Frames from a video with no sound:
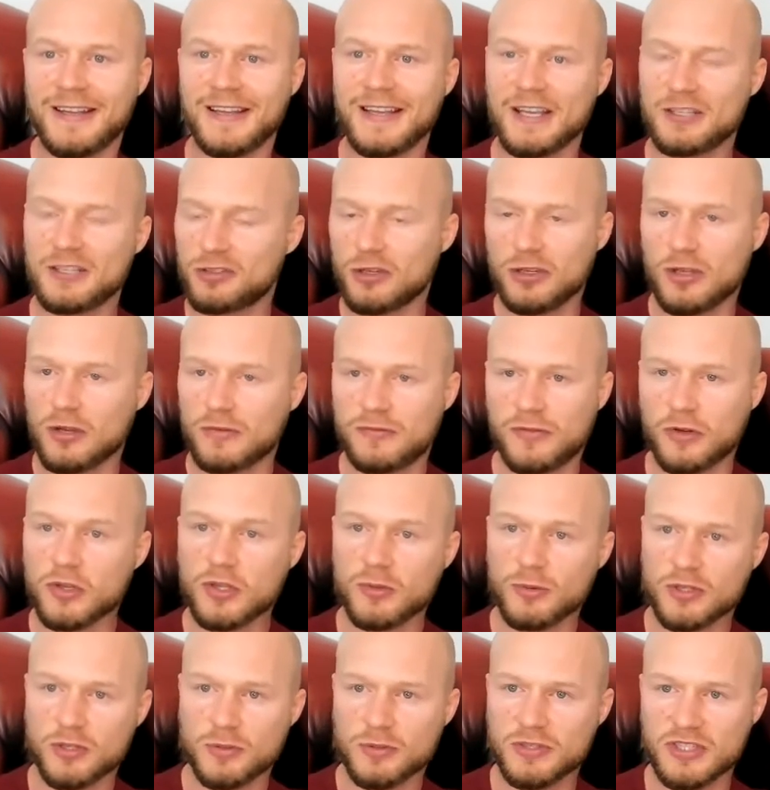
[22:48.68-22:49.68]
it's not your fault you
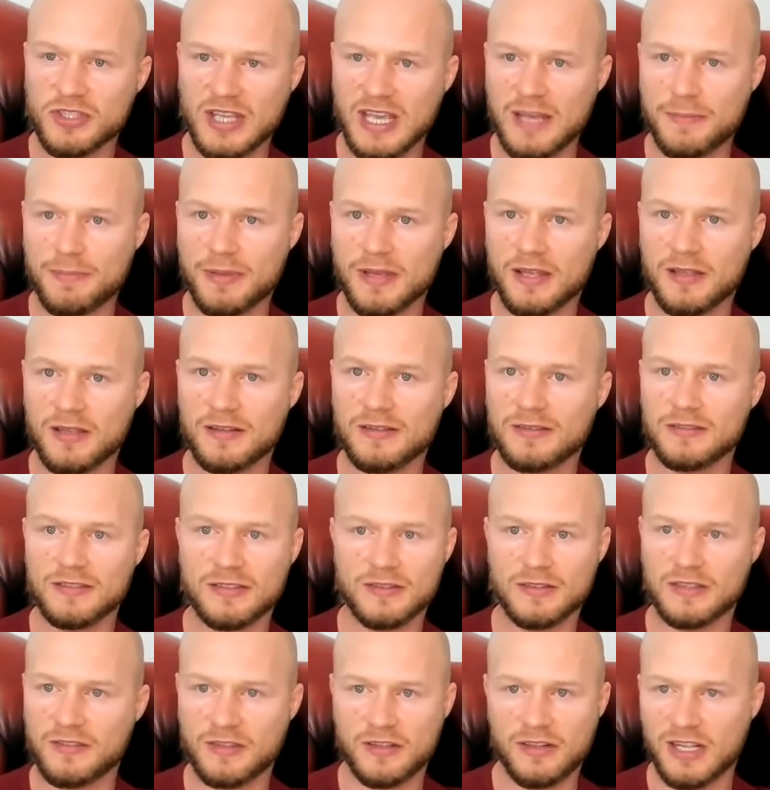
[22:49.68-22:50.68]
want to escape it.
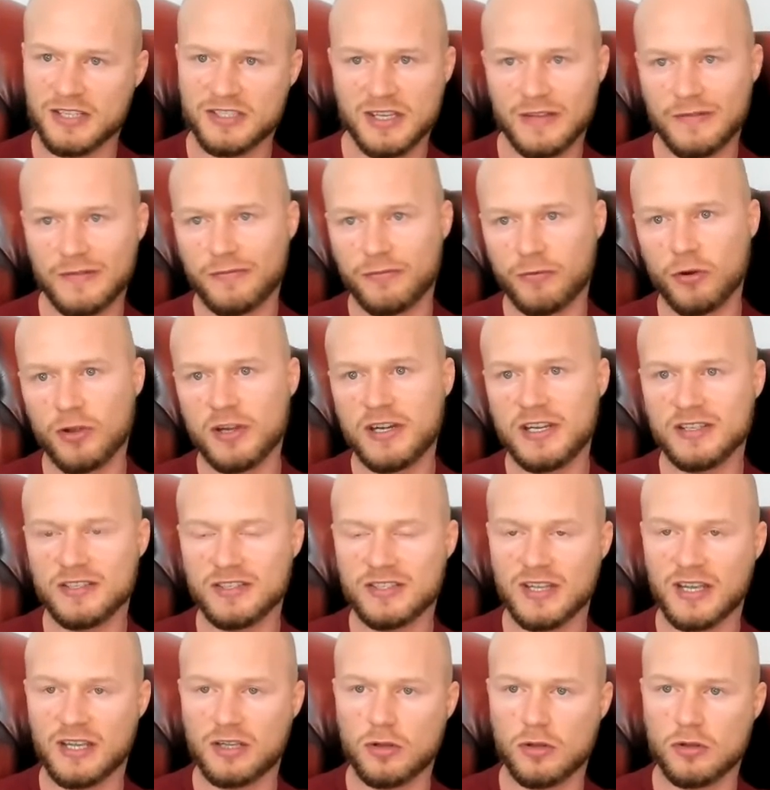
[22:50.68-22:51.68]
classic Freudian
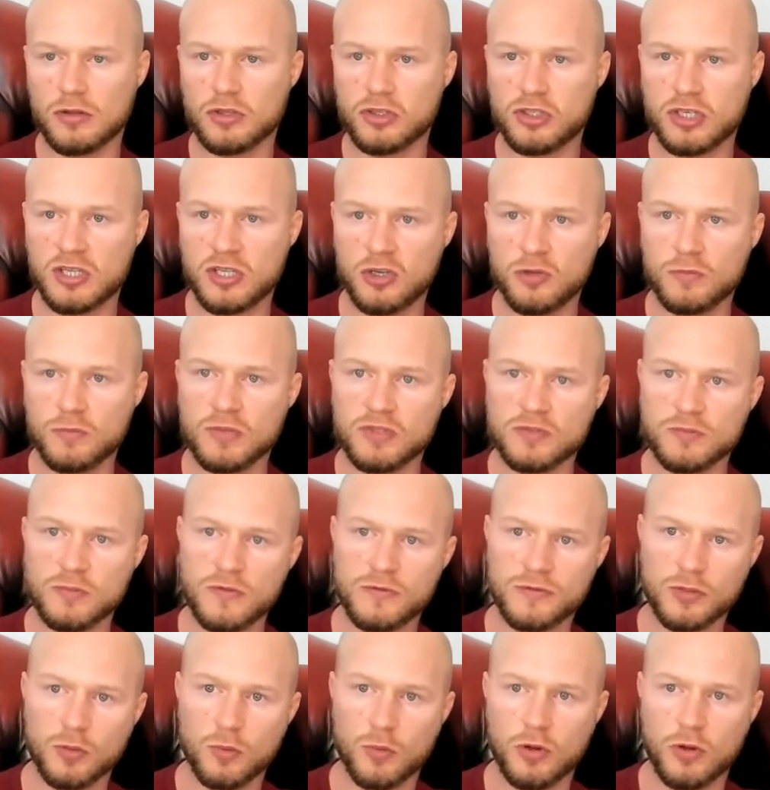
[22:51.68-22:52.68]
psychology: humans
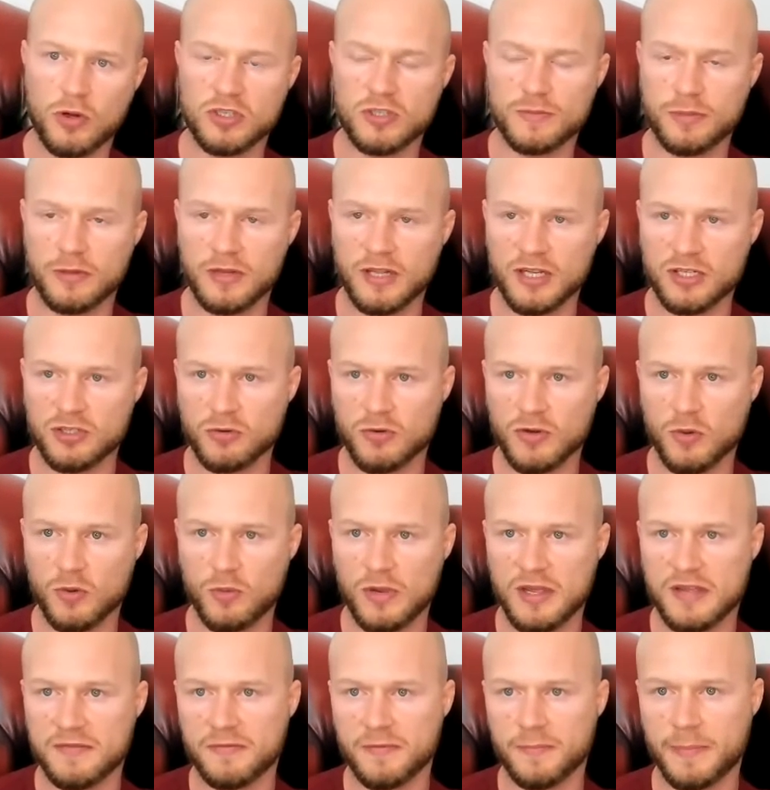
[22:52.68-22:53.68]
move towards pleasure and
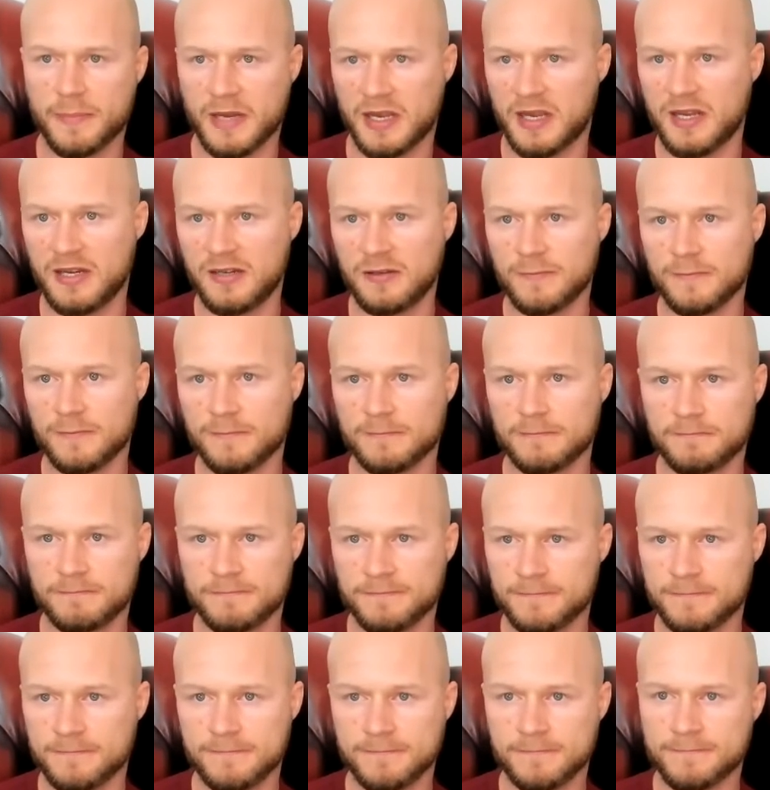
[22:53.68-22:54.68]
away from pain.
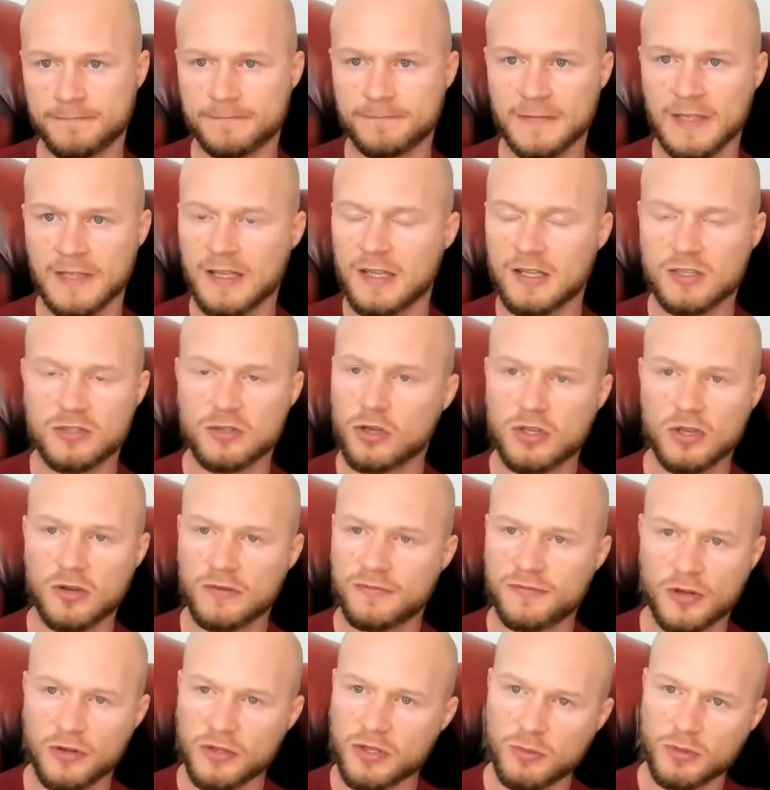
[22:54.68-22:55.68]
It's not your
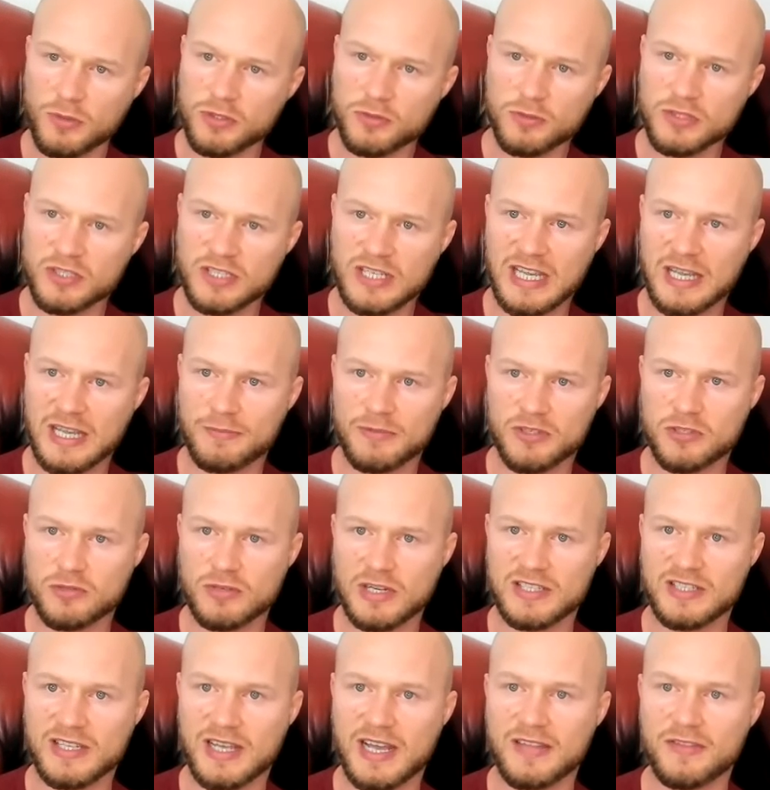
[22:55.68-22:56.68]
fault you want to escape the
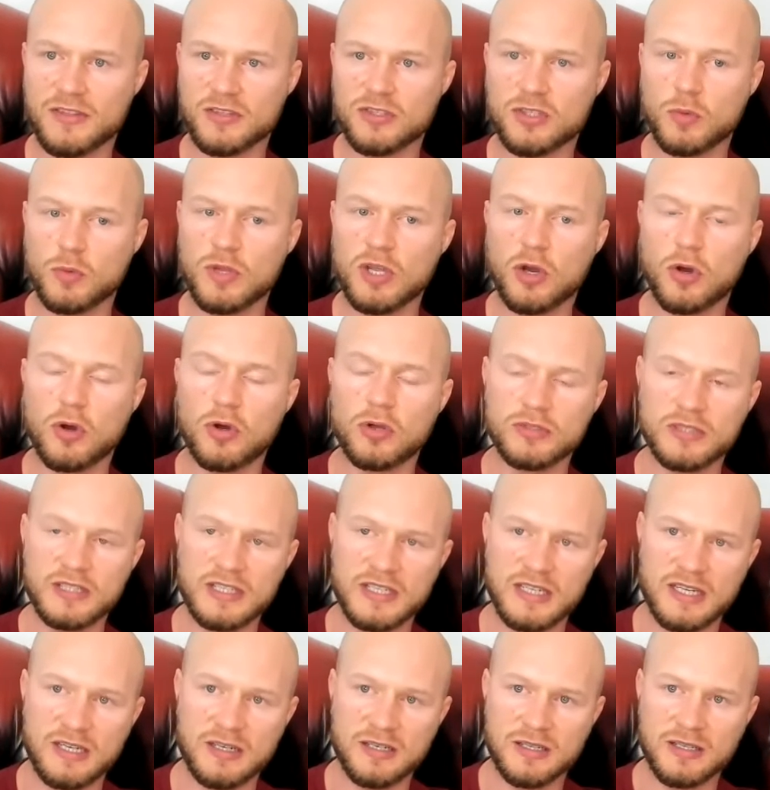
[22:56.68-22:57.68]
stress either. So we all
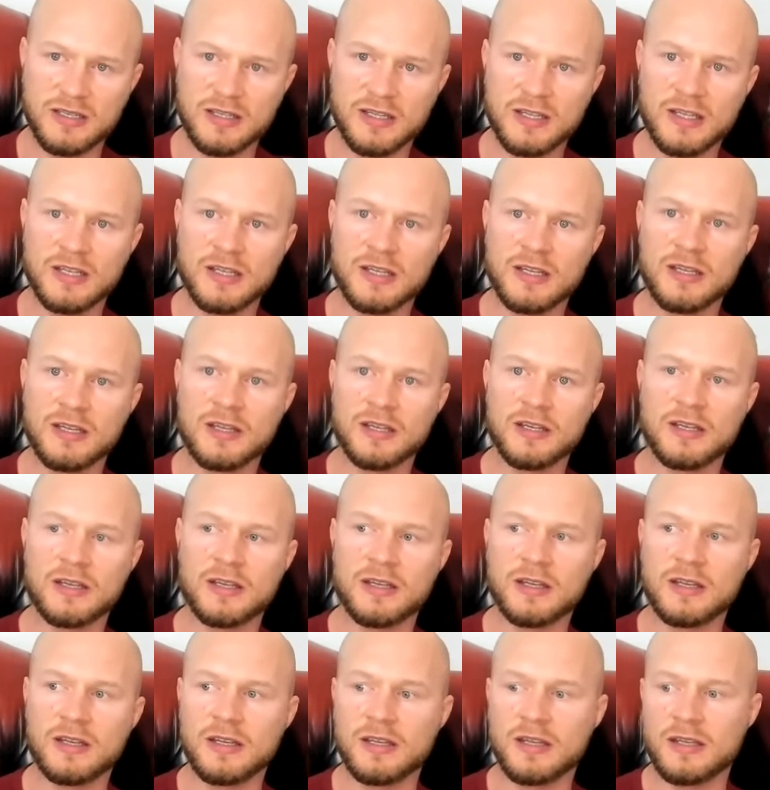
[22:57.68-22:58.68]
need
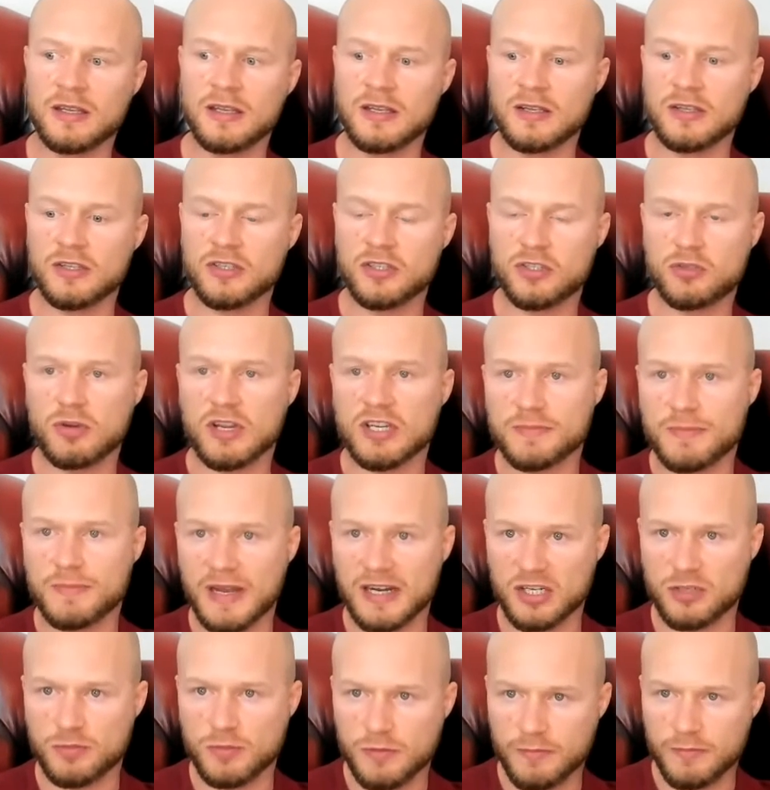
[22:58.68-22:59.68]
stress
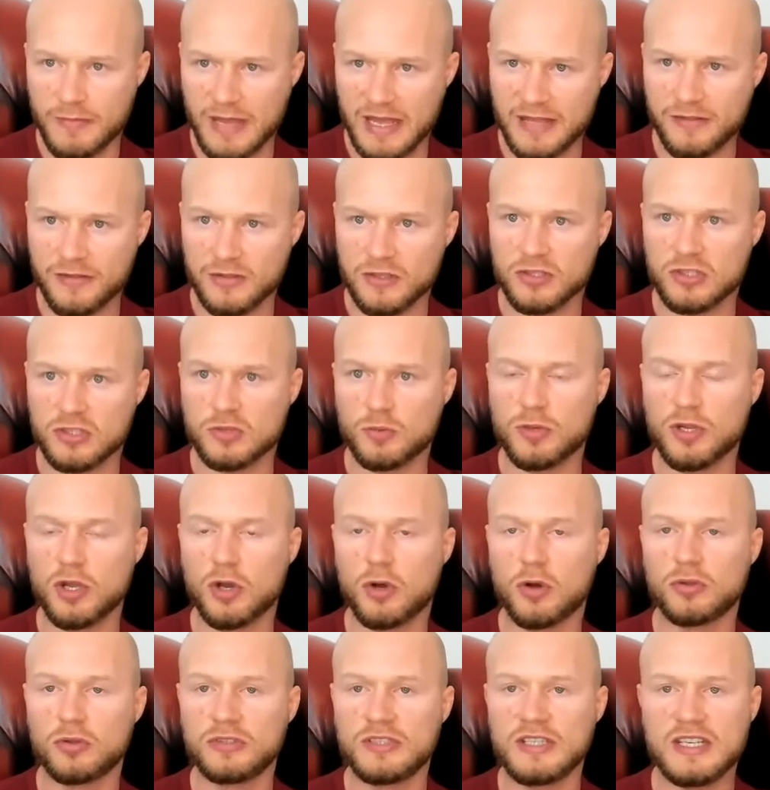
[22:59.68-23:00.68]
management methods. We
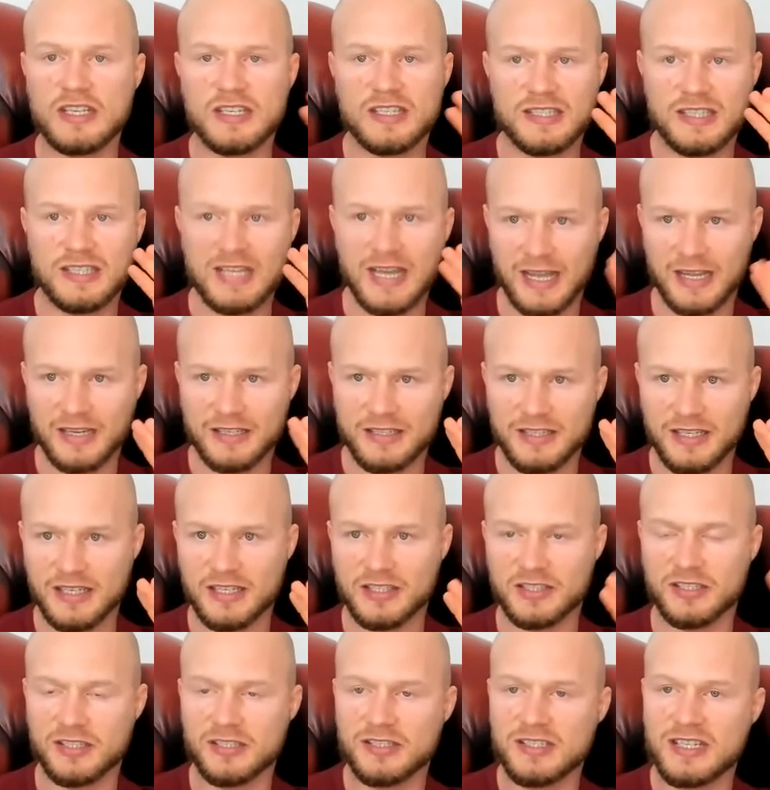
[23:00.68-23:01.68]
all need
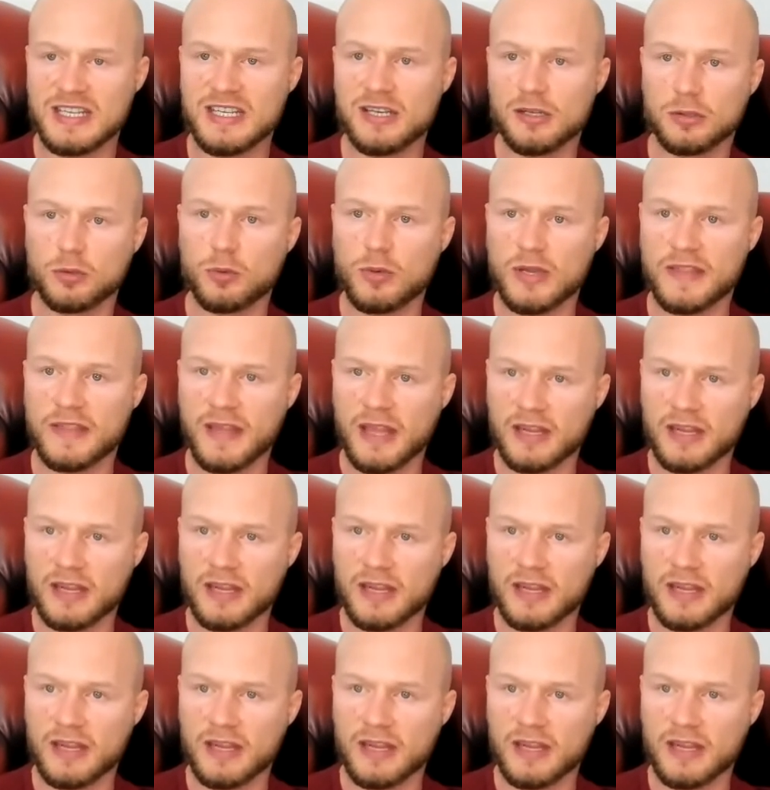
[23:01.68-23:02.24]
tactics to deal with